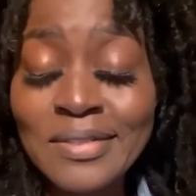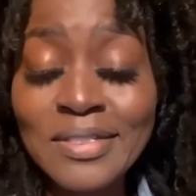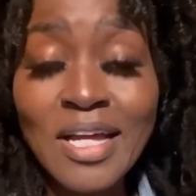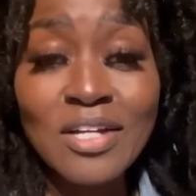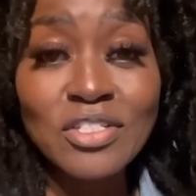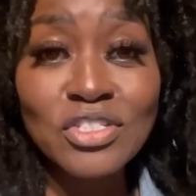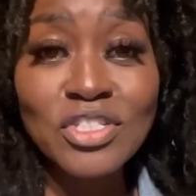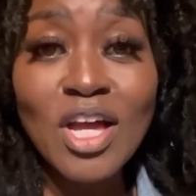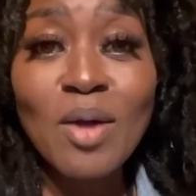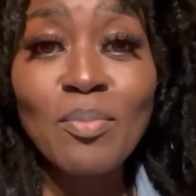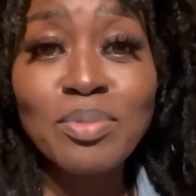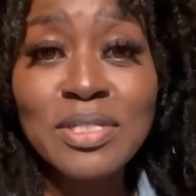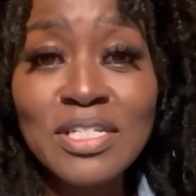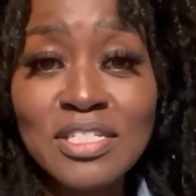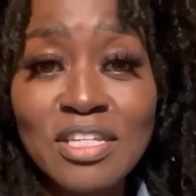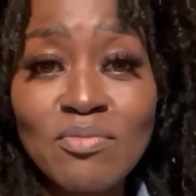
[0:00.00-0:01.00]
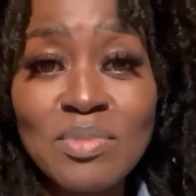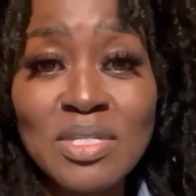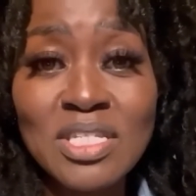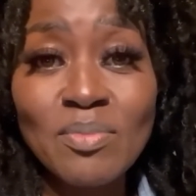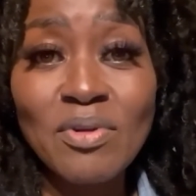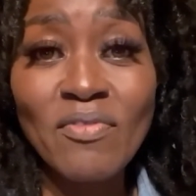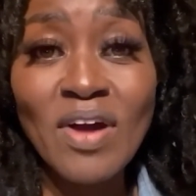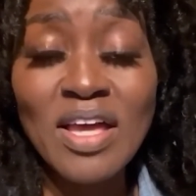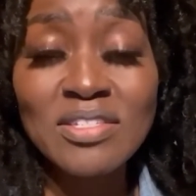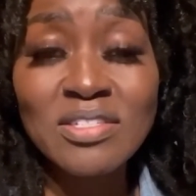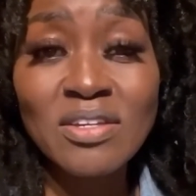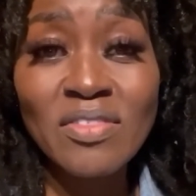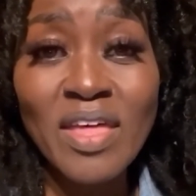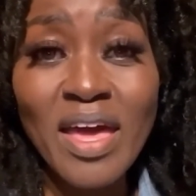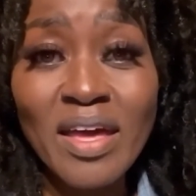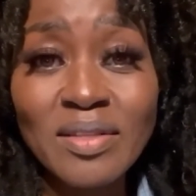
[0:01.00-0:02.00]
Dr. Sean, please give me some advice
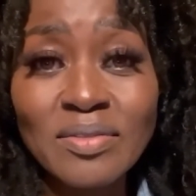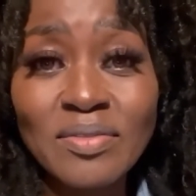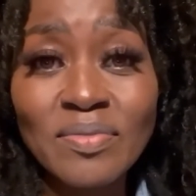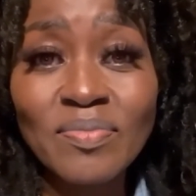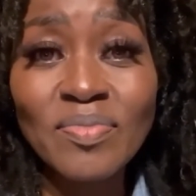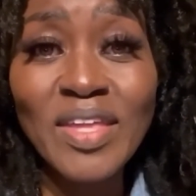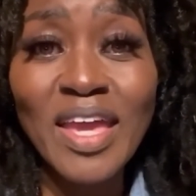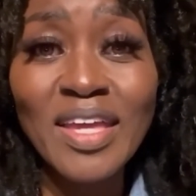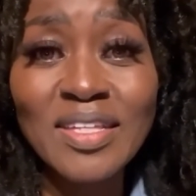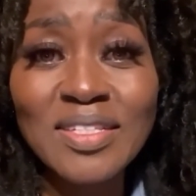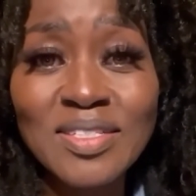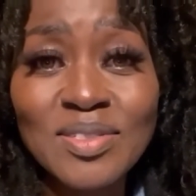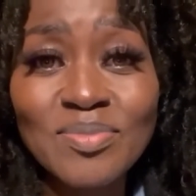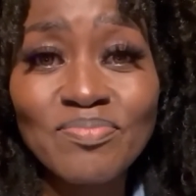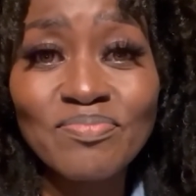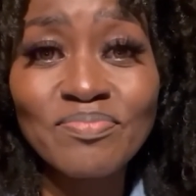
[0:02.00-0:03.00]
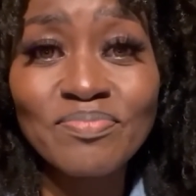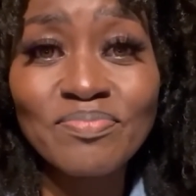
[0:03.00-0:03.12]
on that. Thanks.